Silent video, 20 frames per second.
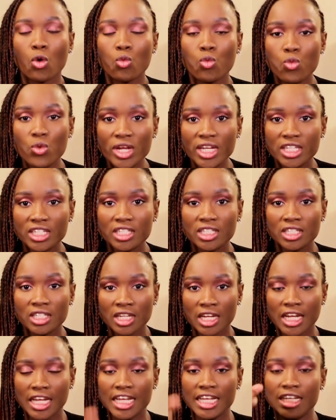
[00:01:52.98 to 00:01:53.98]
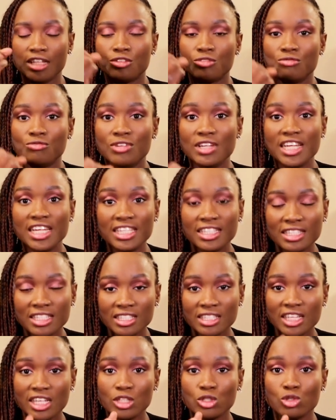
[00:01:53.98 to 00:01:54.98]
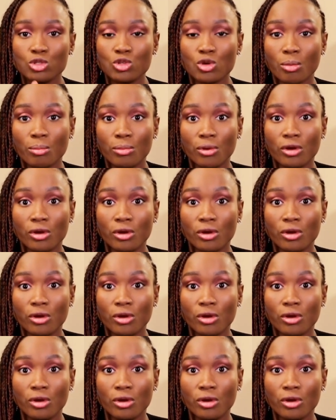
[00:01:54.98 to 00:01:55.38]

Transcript: Which it releases into your